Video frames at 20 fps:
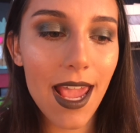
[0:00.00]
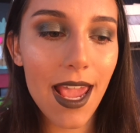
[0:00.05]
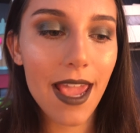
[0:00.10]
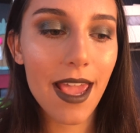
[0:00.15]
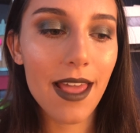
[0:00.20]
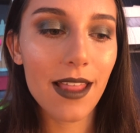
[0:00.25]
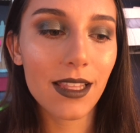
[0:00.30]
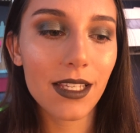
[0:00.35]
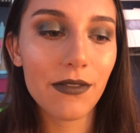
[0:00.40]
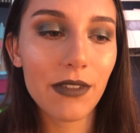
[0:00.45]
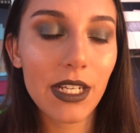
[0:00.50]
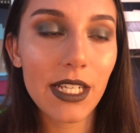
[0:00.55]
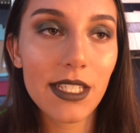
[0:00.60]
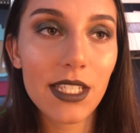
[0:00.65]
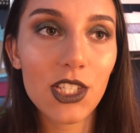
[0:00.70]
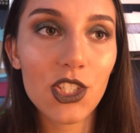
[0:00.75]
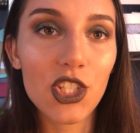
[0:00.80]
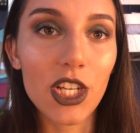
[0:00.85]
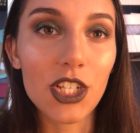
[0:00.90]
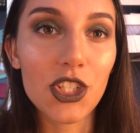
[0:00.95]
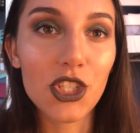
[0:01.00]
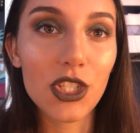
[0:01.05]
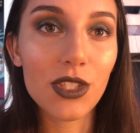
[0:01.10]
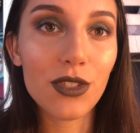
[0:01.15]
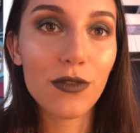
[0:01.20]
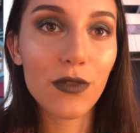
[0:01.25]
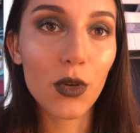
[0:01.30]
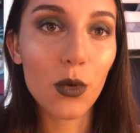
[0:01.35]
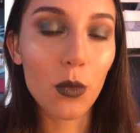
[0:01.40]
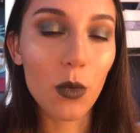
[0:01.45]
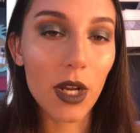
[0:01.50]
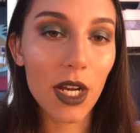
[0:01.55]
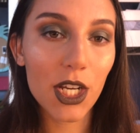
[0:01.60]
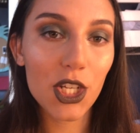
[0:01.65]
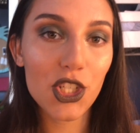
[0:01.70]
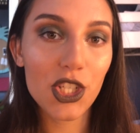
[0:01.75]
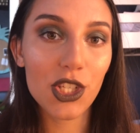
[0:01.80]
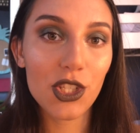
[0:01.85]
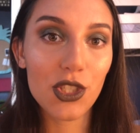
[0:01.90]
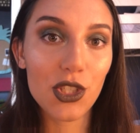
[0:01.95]
And leave any suggestions for what
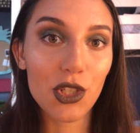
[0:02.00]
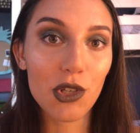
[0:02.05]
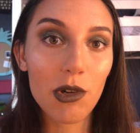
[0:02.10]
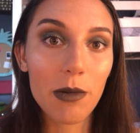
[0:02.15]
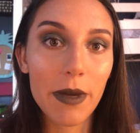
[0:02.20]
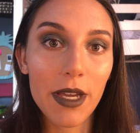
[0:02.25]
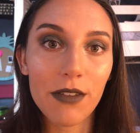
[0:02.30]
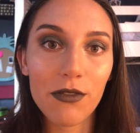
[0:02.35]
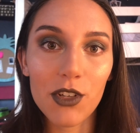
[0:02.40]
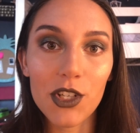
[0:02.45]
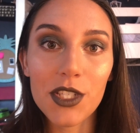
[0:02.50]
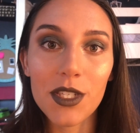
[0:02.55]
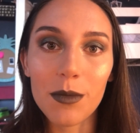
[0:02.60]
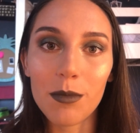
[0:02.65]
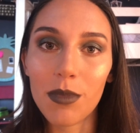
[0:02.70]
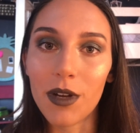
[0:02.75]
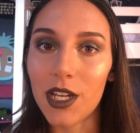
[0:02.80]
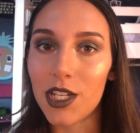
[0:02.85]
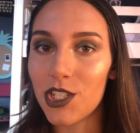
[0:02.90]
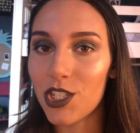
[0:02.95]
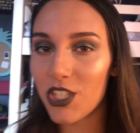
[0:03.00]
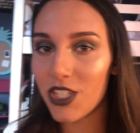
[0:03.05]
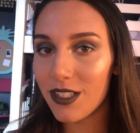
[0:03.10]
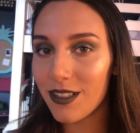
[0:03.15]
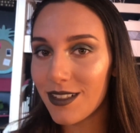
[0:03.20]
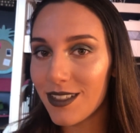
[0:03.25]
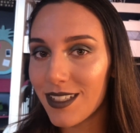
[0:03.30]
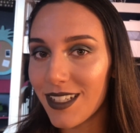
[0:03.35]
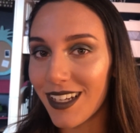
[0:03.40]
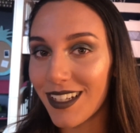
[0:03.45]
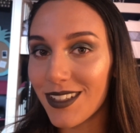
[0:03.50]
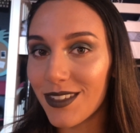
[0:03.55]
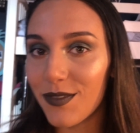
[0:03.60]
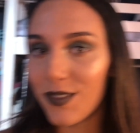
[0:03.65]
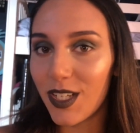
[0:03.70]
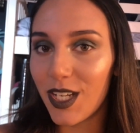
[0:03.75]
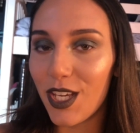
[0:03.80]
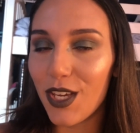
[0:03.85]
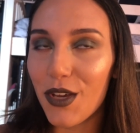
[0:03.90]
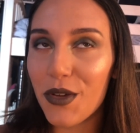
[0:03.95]
I should do in my first impression next
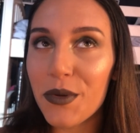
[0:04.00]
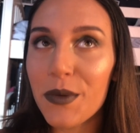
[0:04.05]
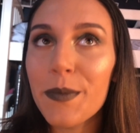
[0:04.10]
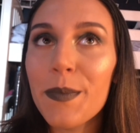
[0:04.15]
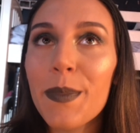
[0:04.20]
video.